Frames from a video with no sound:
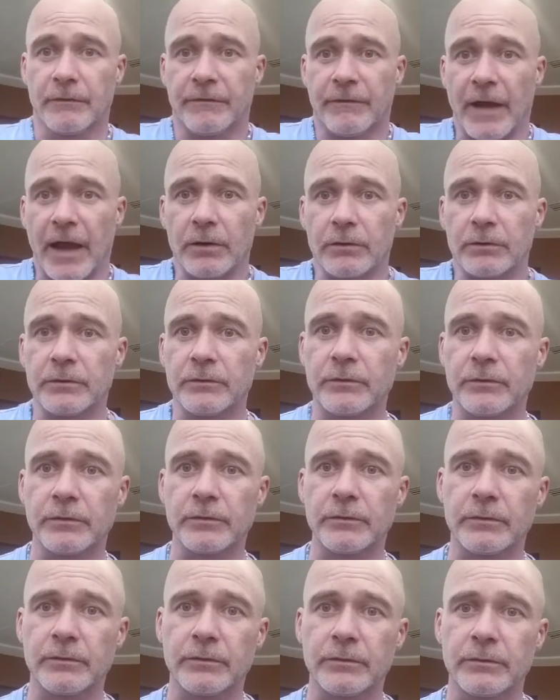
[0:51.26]
found
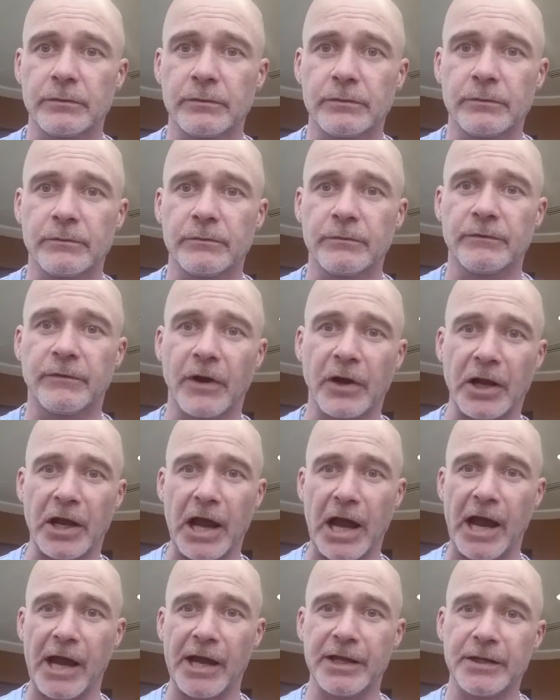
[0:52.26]

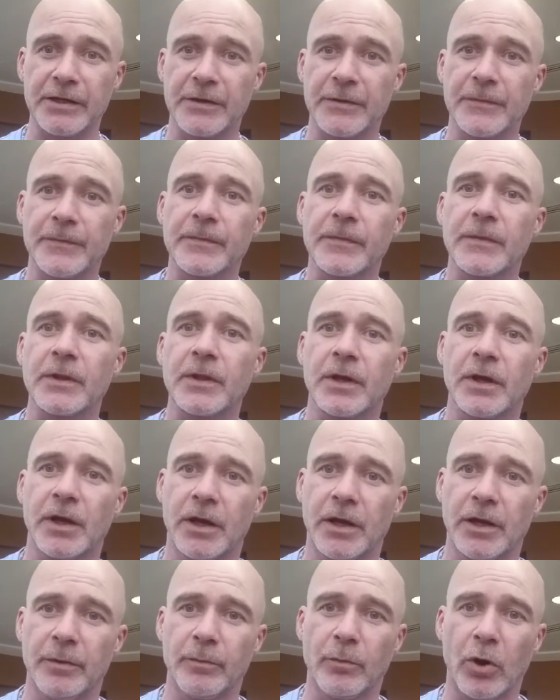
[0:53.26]
fungi
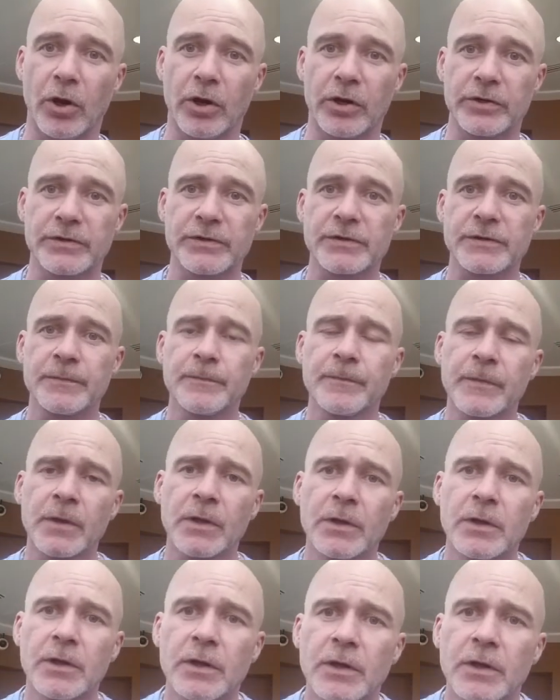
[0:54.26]
on Mars
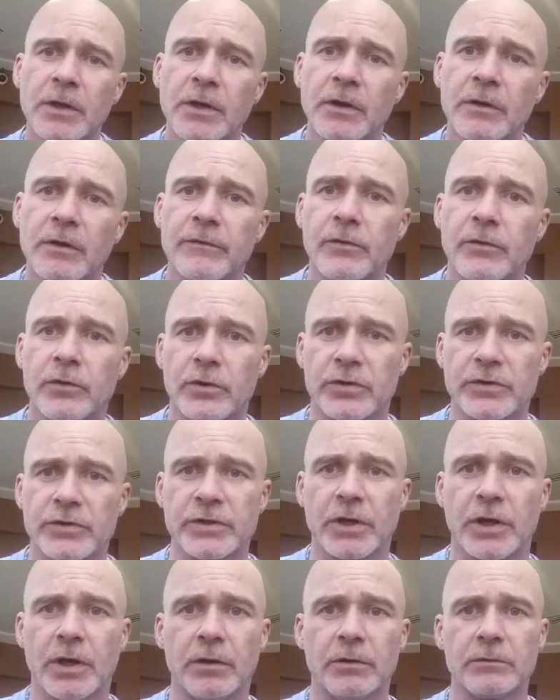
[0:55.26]
few years
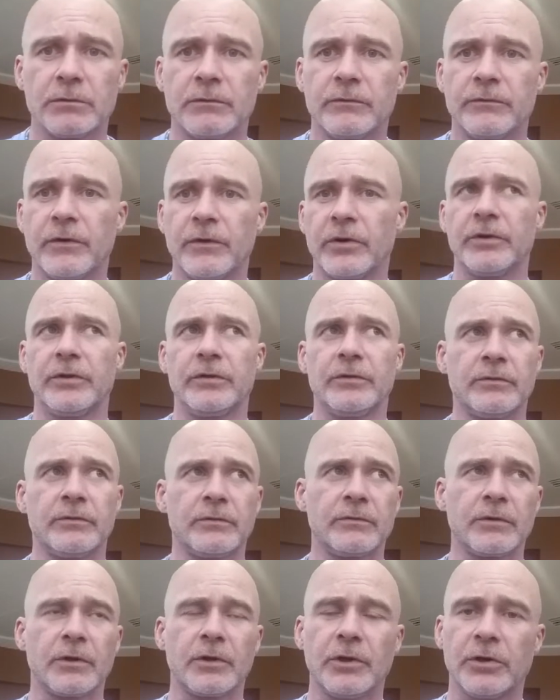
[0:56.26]
ago, very
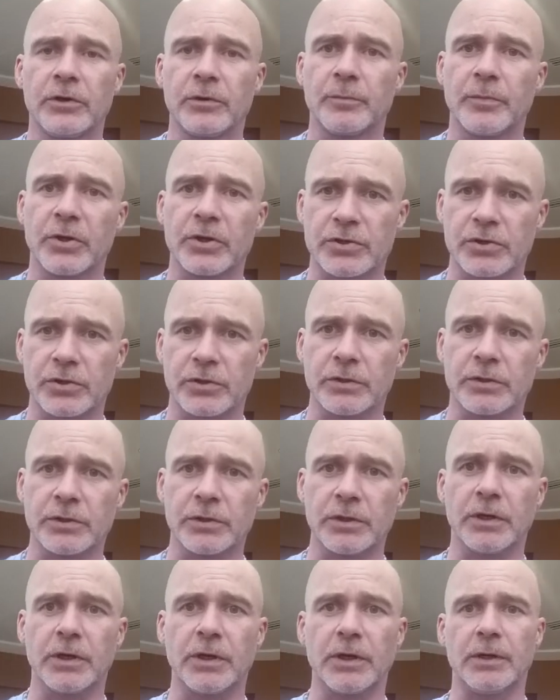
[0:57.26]
clear picture
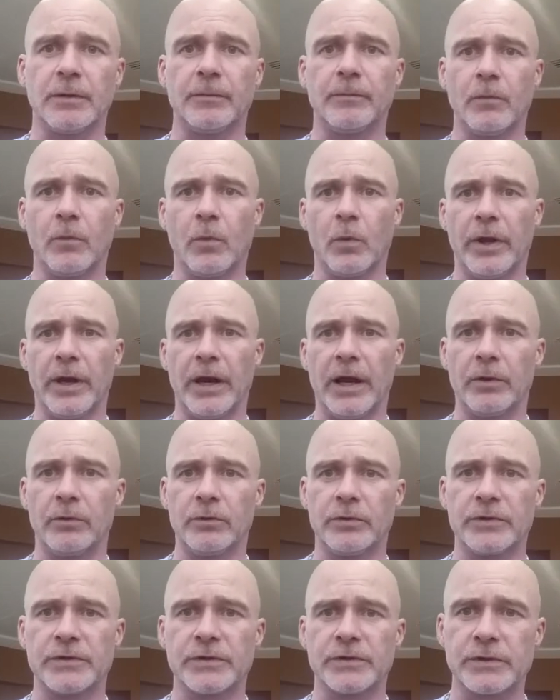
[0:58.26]
um, when I
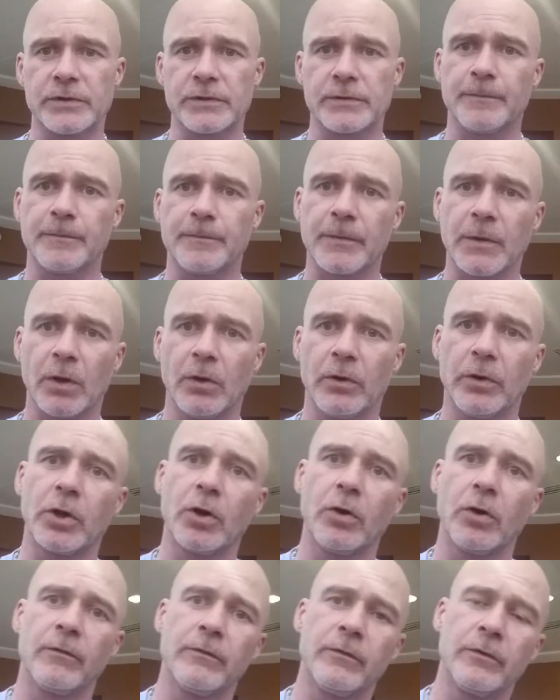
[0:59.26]
was going
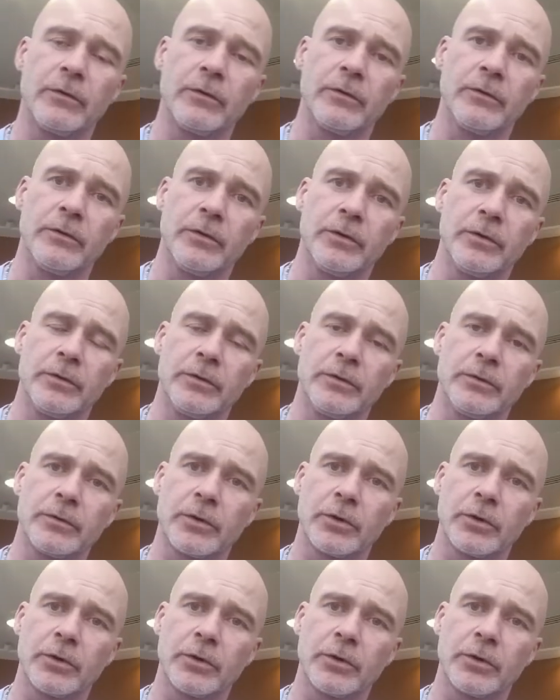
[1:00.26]
over the